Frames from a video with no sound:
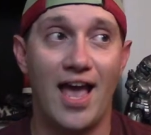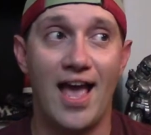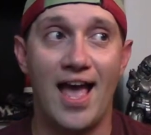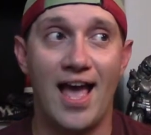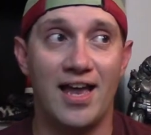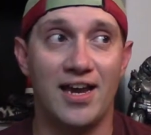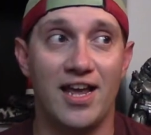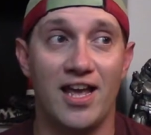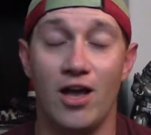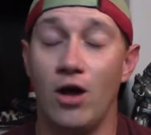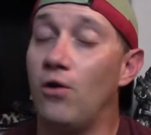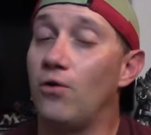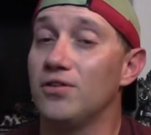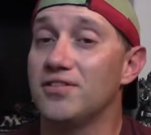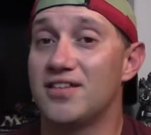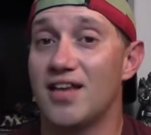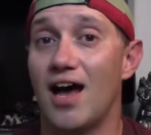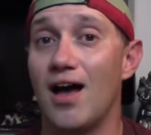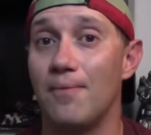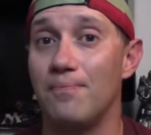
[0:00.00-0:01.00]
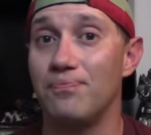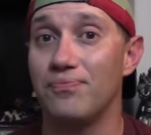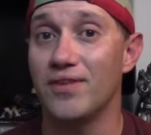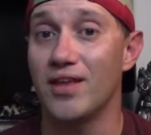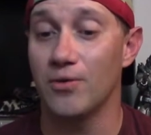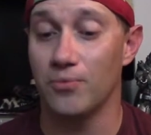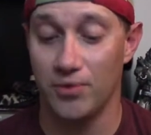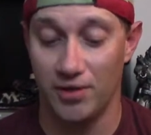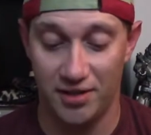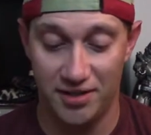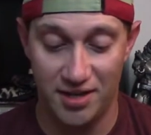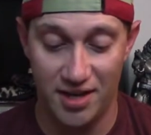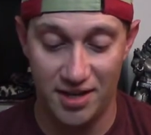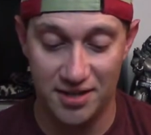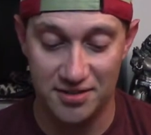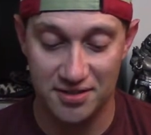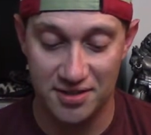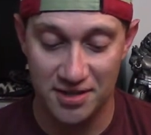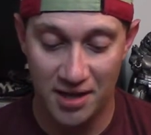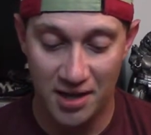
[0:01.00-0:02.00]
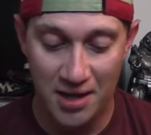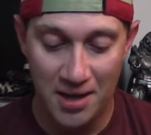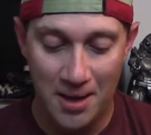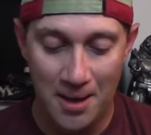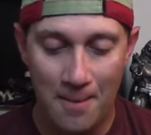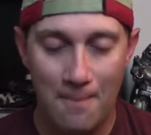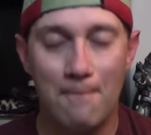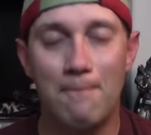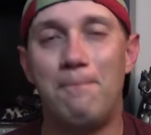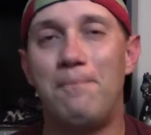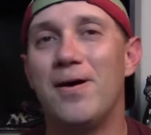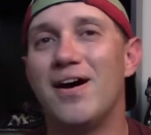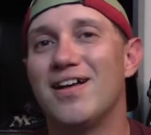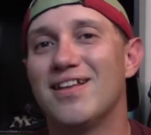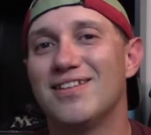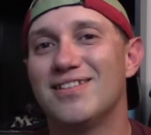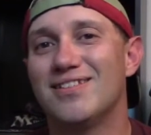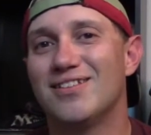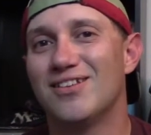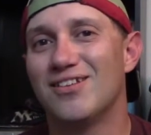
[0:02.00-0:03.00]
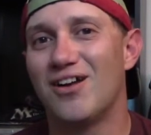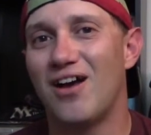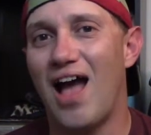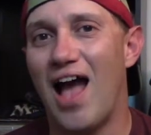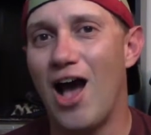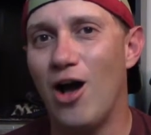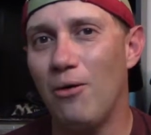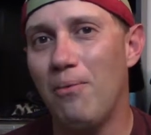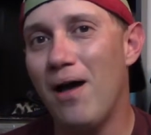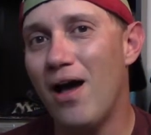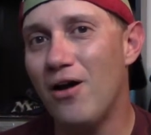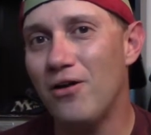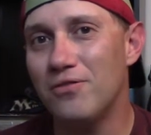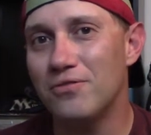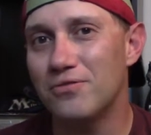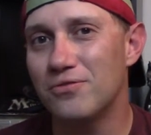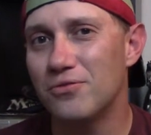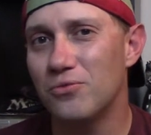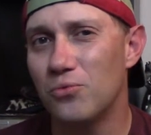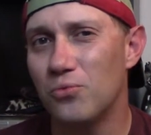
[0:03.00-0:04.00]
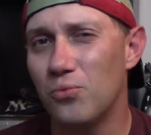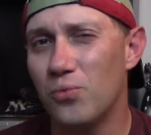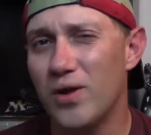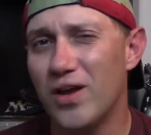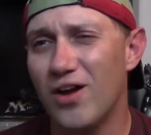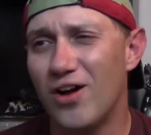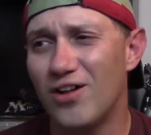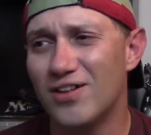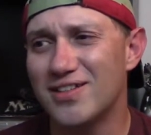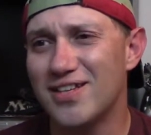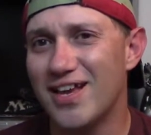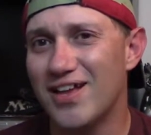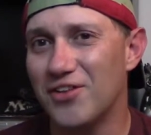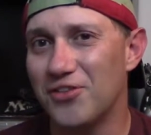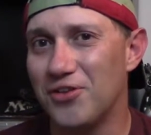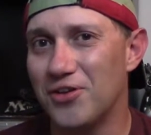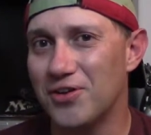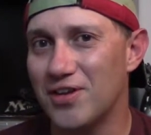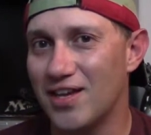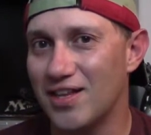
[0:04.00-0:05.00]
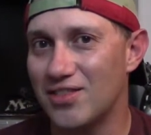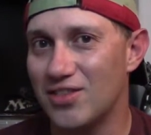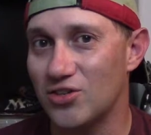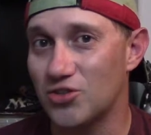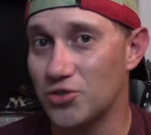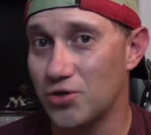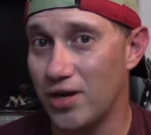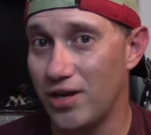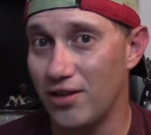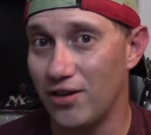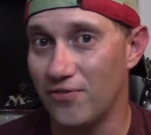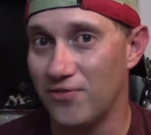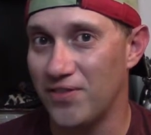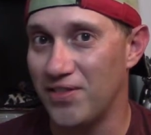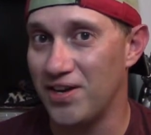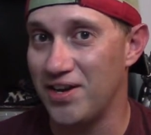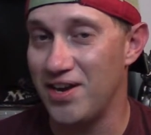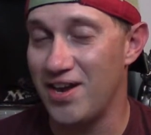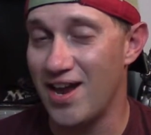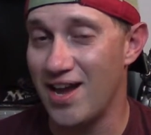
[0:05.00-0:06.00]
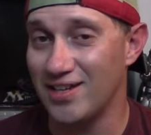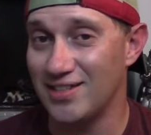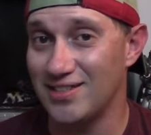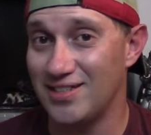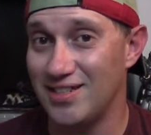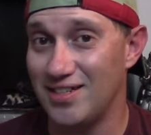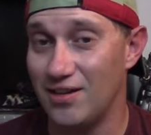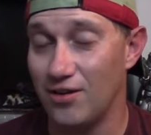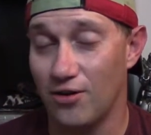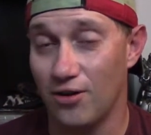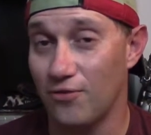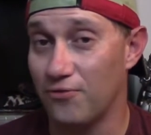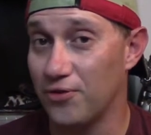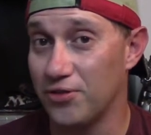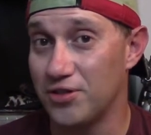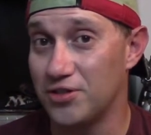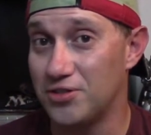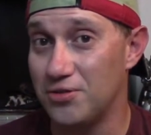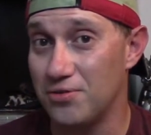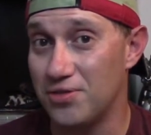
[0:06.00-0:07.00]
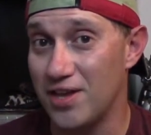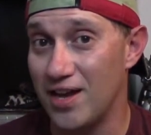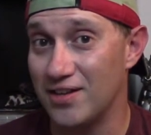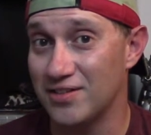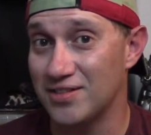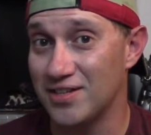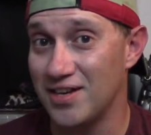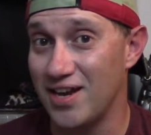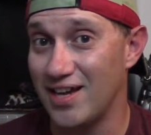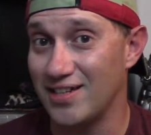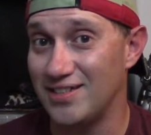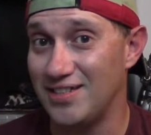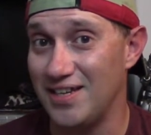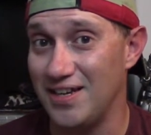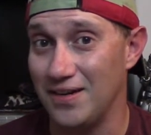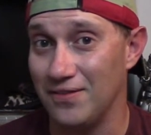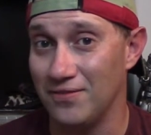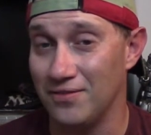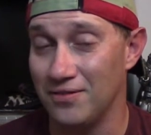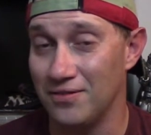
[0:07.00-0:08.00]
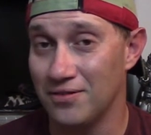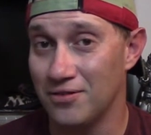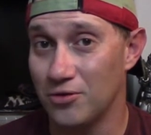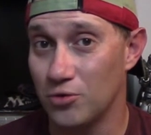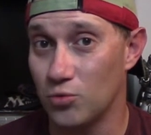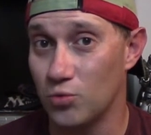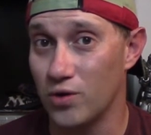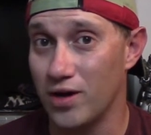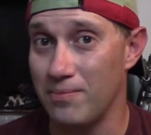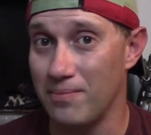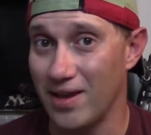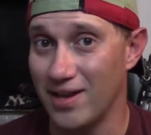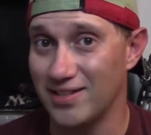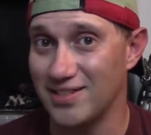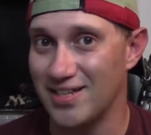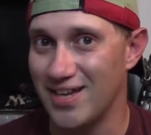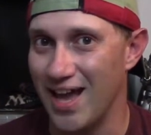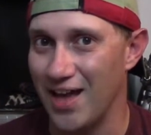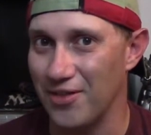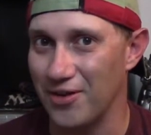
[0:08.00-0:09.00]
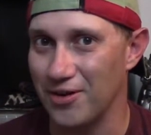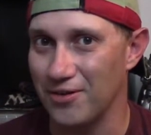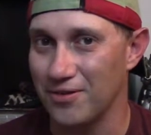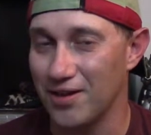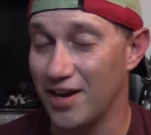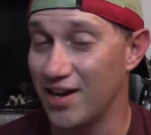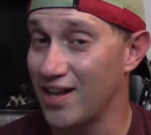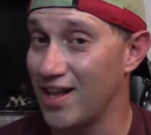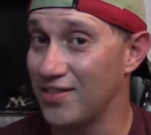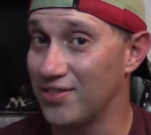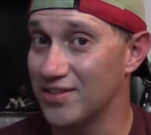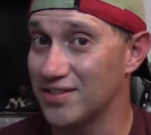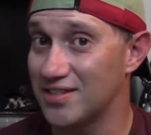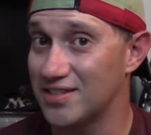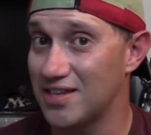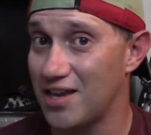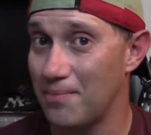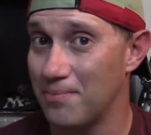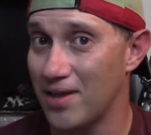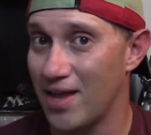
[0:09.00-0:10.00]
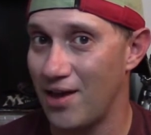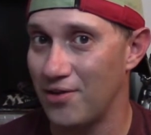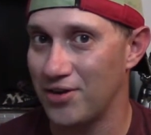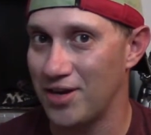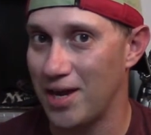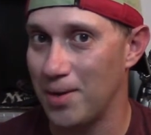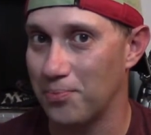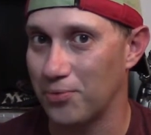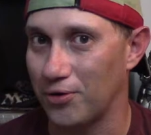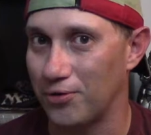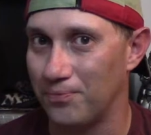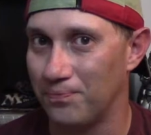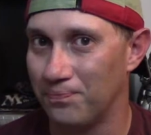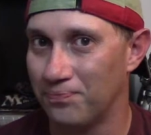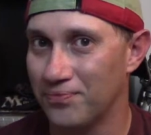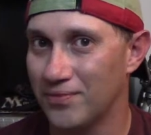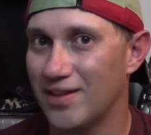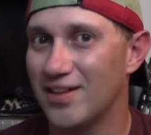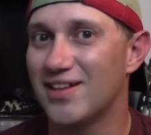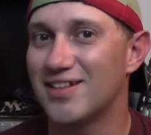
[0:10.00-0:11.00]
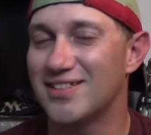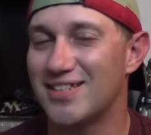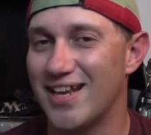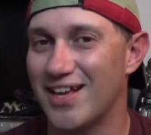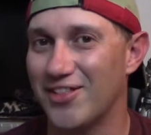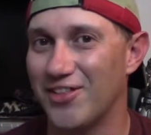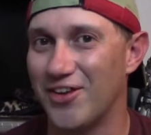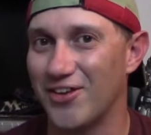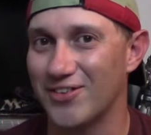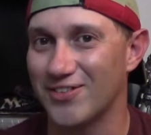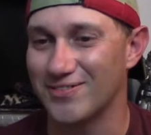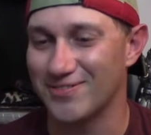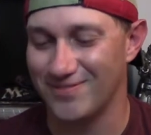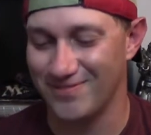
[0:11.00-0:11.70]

and it holds up. It really does. But how about we all take a look at the trailer for the 2019 remake together? And again, this is coming out in April. Let's take a look.